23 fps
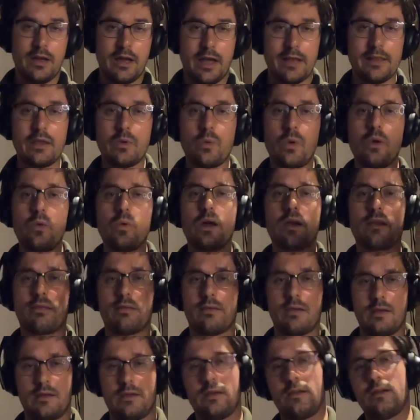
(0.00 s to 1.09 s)
And the way we are
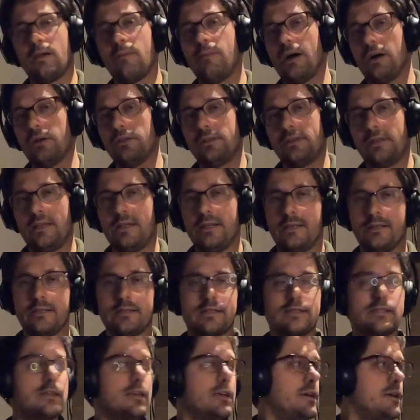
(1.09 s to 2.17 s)
thinking about
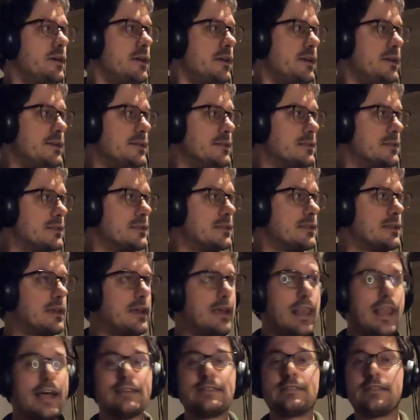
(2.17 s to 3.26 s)
this is
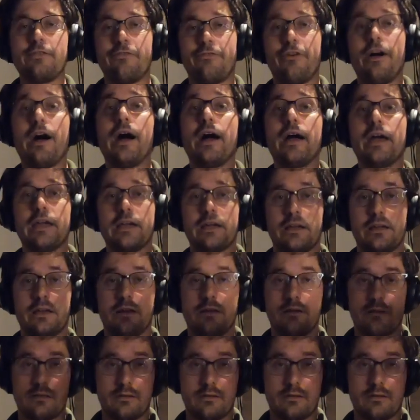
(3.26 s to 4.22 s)
classifying